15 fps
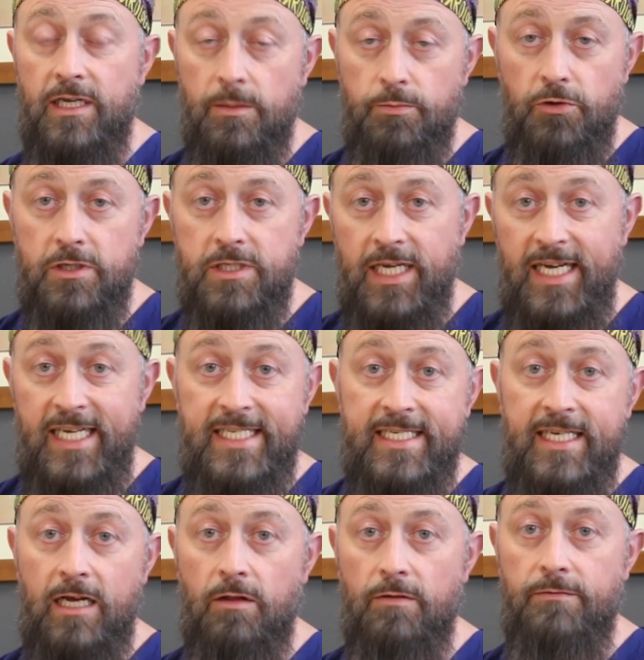And the prostate
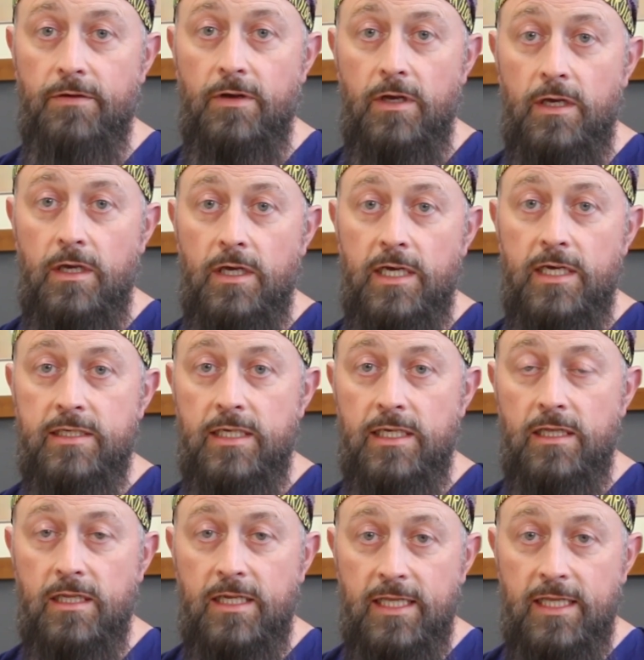itself is a little